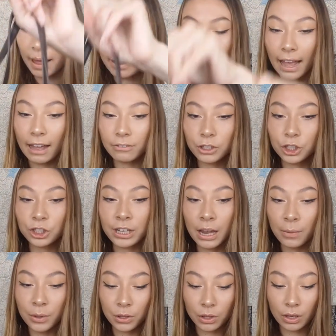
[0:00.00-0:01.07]
bag I have to
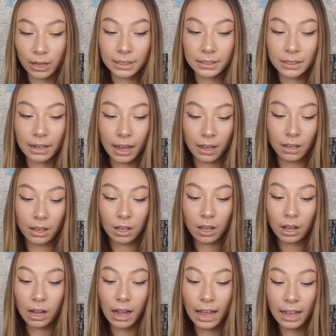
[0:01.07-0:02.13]
share with you guys today.
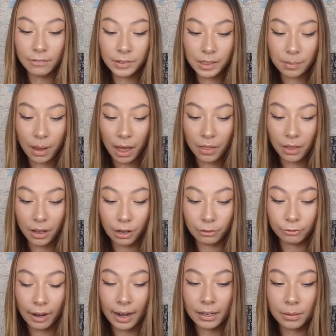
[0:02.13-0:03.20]
I have some other
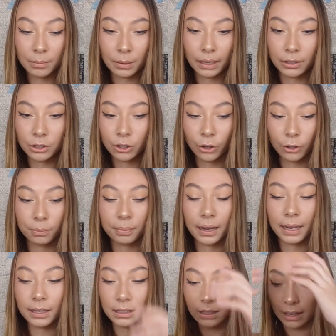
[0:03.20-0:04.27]
random, like, tote
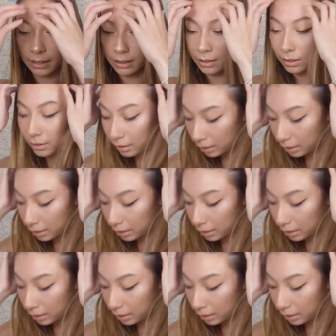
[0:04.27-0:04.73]
bags, like,